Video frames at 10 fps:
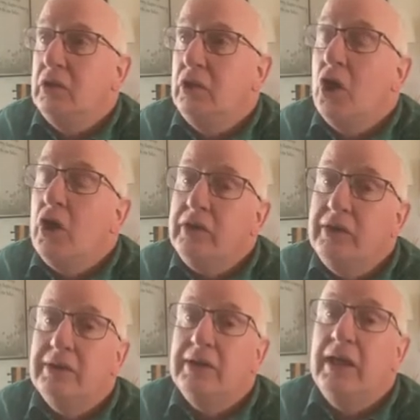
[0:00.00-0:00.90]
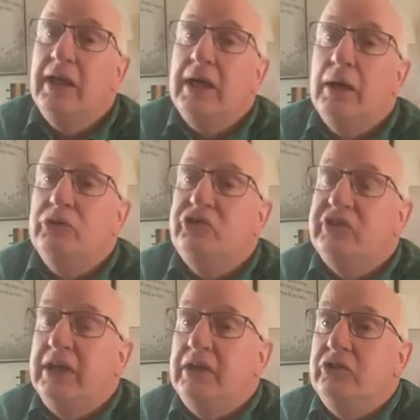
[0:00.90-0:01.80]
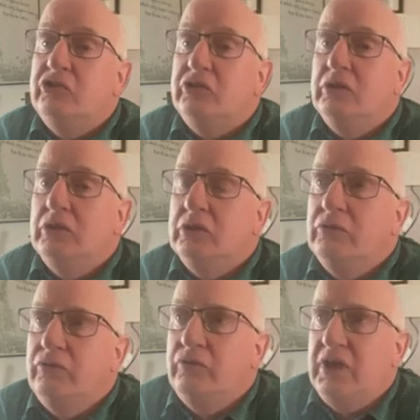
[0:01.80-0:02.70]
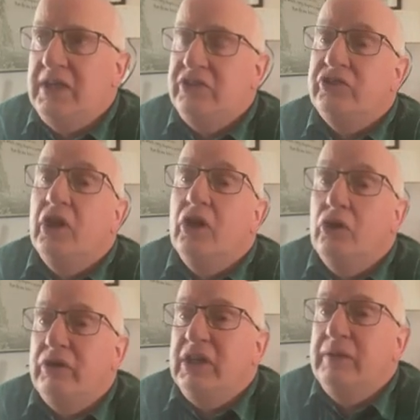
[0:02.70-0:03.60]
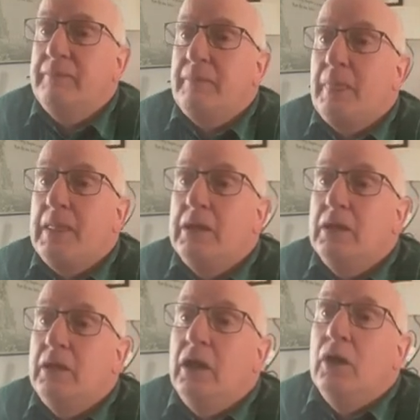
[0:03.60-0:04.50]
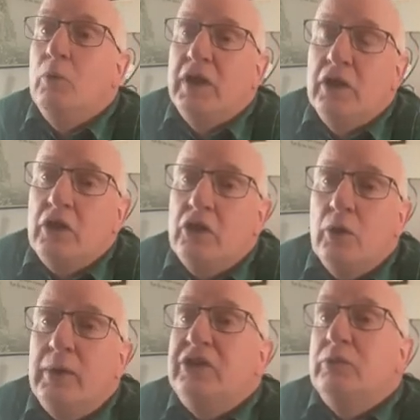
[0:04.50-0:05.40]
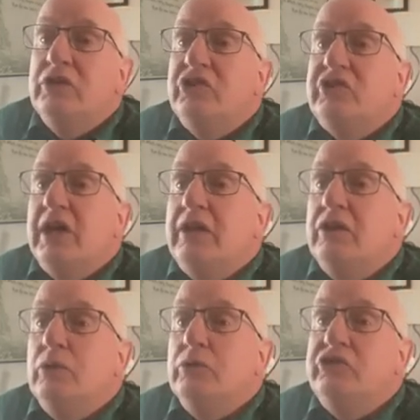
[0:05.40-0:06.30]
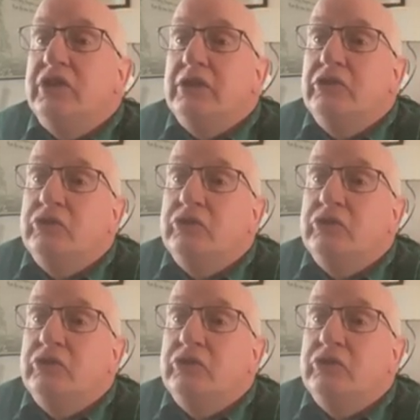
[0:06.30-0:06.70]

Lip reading: God allows things for his glory. And we're not going to understand those things.